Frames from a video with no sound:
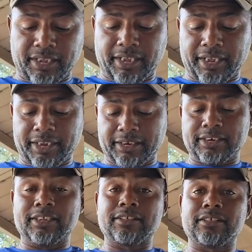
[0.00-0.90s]
and
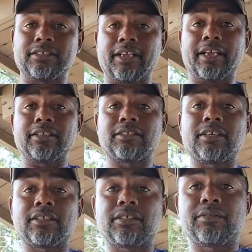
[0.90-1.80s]
this is a
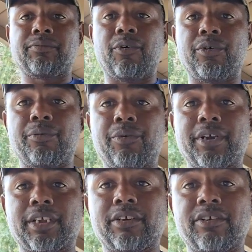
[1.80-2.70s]
6, 4, and
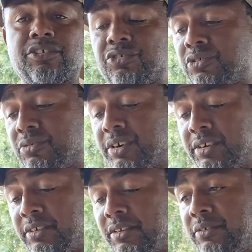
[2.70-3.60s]
1 gear ratio
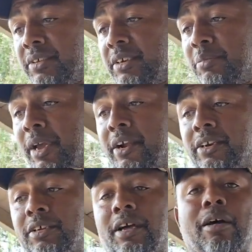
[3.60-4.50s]
reel on here paired
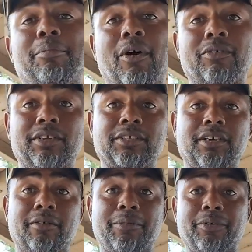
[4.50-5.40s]
up. I bought this
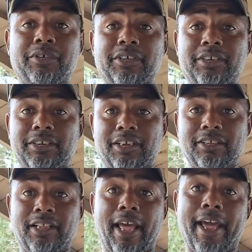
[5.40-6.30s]
combo
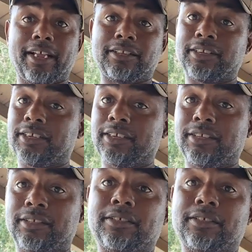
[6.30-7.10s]
just as is.